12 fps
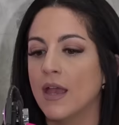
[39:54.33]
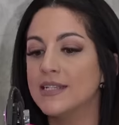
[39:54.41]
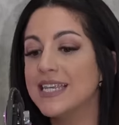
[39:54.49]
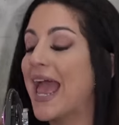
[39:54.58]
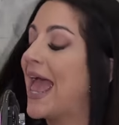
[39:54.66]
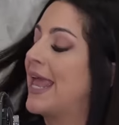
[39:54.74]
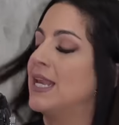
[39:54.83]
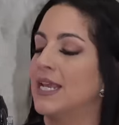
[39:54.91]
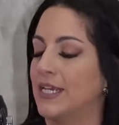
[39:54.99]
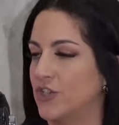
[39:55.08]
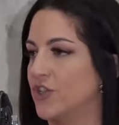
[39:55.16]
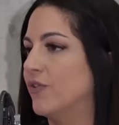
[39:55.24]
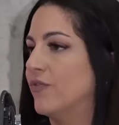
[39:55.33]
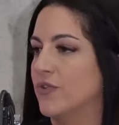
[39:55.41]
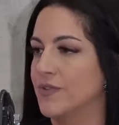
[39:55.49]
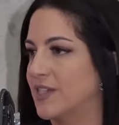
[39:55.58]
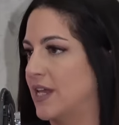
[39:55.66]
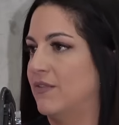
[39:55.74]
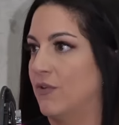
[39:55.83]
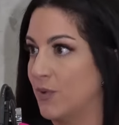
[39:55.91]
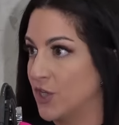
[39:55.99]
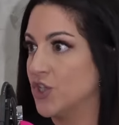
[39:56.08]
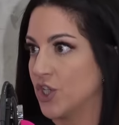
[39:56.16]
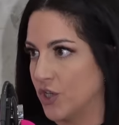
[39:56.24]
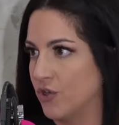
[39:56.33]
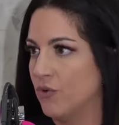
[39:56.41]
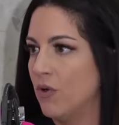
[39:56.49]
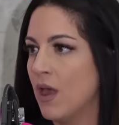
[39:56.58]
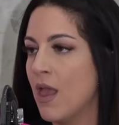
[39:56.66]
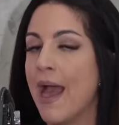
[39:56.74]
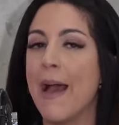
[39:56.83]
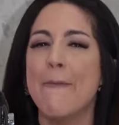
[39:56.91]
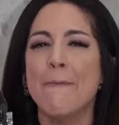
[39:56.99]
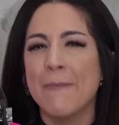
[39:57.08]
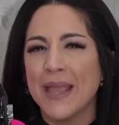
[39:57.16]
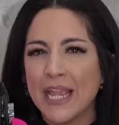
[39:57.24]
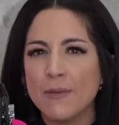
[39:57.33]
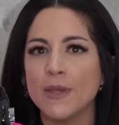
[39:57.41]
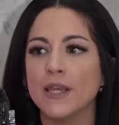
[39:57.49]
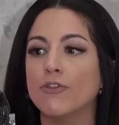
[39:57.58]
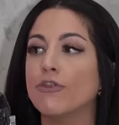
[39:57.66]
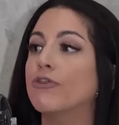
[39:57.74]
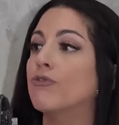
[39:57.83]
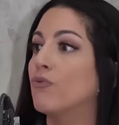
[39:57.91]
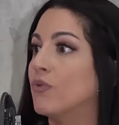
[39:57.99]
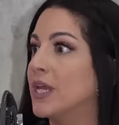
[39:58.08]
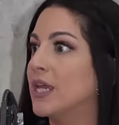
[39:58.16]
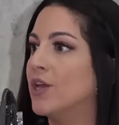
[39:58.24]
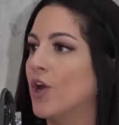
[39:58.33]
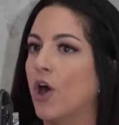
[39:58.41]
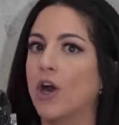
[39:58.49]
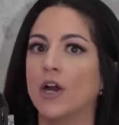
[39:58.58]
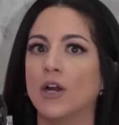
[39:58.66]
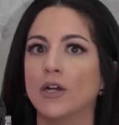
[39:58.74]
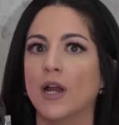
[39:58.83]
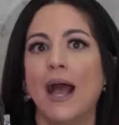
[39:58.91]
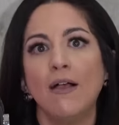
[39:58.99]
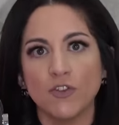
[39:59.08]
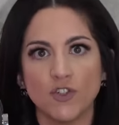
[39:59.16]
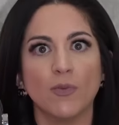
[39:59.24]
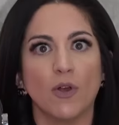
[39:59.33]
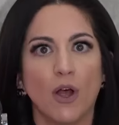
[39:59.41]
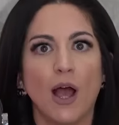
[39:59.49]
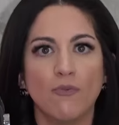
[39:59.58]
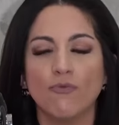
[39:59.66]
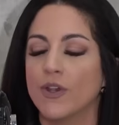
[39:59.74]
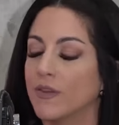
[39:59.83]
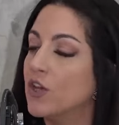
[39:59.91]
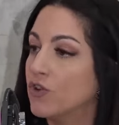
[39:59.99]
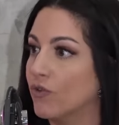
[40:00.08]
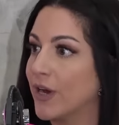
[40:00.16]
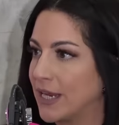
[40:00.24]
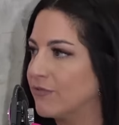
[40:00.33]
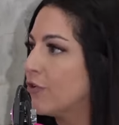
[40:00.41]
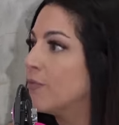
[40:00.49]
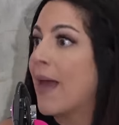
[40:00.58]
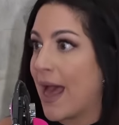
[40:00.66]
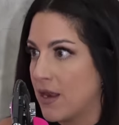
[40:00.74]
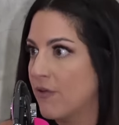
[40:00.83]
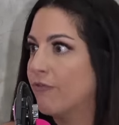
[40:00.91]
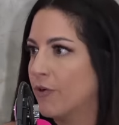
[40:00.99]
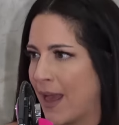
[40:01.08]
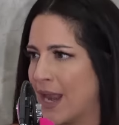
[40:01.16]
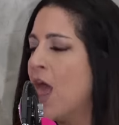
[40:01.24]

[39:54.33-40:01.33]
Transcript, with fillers: 10 interviews, say, that we do, maybe 3 are eligible and really great for men. For